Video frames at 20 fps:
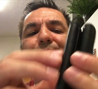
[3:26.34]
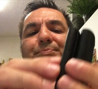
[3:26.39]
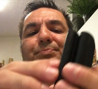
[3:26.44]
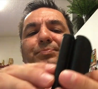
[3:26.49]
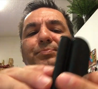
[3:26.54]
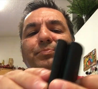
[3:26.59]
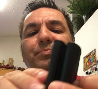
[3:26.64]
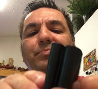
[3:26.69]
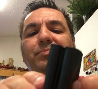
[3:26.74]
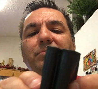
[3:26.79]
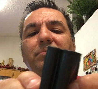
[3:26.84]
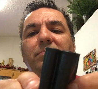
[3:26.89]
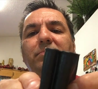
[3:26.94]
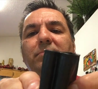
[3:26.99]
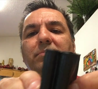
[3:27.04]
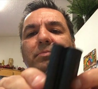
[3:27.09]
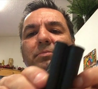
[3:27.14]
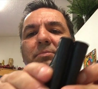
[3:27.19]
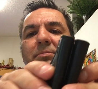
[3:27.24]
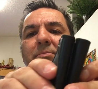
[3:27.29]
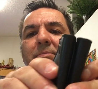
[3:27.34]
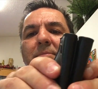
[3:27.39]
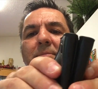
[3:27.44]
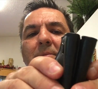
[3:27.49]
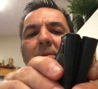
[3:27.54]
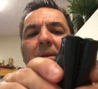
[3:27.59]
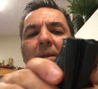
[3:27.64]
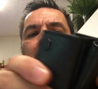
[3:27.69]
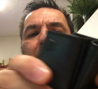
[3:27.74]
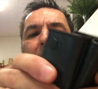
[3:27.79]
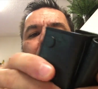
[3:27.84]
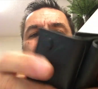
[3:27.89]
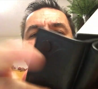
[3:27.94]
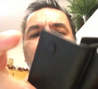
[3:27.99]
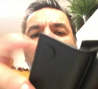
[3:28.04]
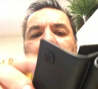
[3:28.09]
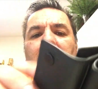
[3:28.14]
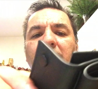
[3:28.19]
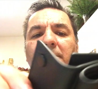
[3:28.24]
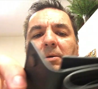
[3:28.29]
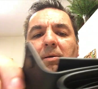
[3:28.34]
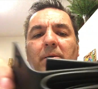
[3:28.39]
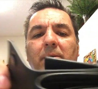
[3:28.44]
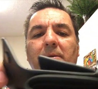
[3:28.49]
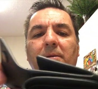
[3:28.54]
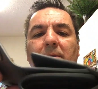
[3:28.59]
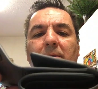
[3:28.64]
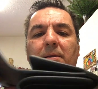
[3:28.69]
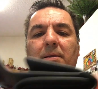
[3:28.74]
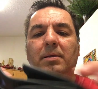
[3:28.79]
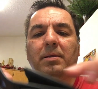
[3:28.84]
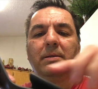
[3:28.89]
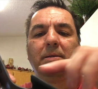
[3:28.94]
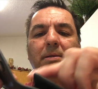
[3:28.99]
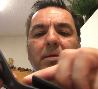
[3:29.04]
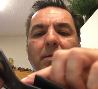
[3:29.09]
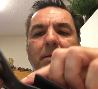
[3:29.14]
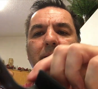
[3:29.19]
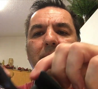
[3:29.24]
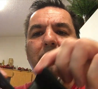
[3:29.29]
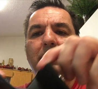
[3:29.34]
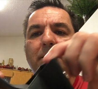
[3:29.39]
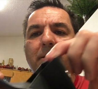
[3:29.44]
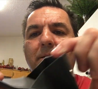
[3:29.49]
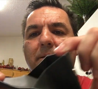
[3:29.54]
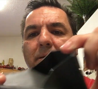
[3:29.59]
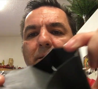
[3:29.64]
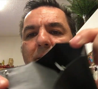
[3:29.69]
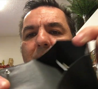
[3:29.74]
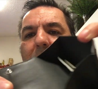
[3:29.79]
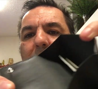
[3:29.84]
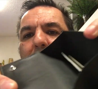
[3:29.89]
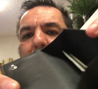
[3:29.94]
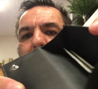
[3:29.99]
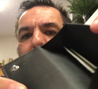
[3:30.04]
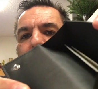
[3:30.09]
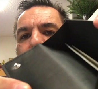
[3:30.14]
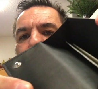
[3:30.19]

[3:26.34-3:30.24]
(silence)